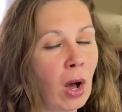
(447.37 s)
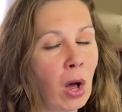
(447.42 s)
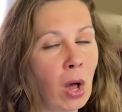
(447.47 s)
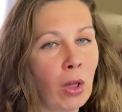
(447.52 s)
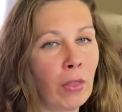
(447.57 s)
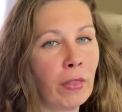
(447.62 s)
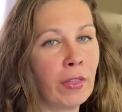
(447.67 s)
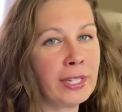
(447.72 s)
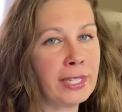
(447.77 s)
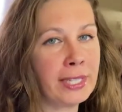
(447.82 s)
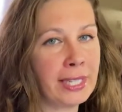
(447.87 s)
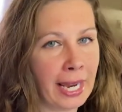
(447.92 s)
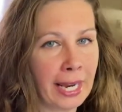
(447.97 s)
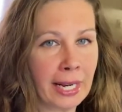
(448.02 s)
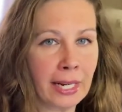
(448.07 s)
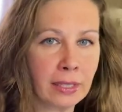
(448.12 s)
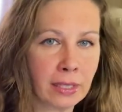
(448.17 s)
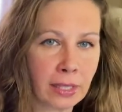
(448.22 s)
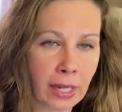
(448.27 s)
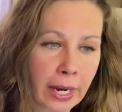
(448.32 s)
all the
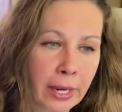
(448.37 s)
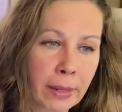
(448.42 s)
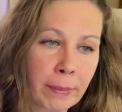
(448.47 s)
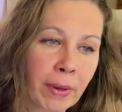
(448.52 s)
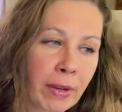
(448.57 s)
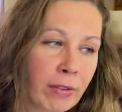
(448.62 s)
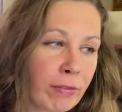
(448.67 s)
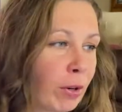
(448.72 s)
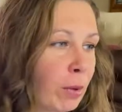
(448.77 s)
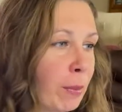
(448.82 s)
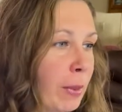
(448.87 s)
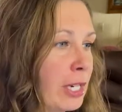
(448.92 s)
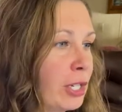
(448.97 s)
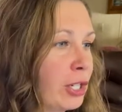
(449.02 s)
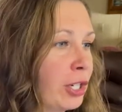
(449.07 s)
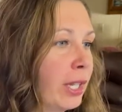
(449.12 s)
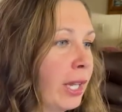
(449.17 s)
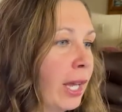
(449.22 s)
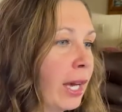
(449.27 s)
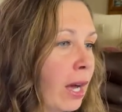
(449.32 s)
data type
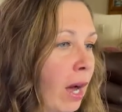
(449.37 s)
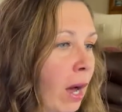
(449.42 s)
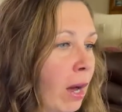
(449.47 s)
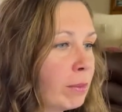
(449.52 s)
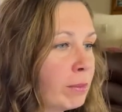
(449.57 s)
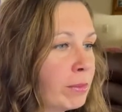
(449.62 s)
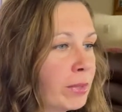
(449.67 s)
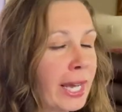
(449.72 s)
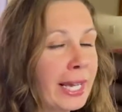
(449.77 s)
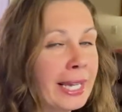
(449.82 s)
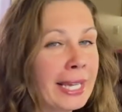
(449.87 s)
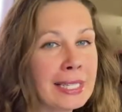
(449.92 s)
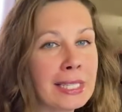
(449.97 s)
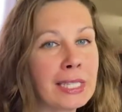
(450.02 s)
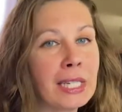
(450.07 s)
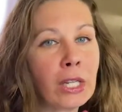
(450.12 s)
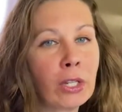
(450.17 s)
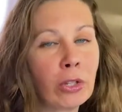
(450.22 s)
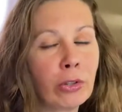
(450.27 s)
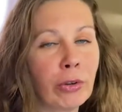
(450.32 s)
information that
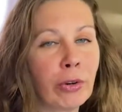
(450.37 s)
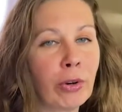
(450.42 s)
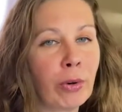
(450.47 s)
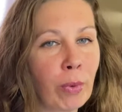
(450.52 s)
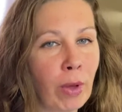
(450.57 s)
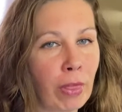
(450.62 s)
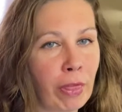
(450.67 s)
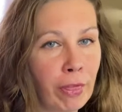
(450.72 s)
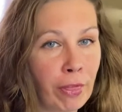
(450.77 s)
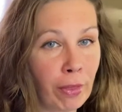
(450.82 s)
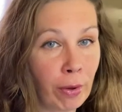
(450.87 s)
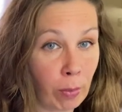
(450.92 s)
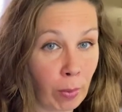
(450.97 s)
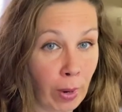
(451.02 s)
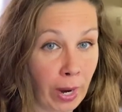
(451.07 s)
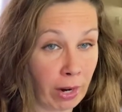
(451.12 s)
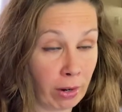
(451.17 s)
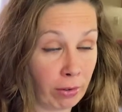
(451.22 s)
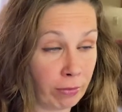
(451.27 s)
gets included with the where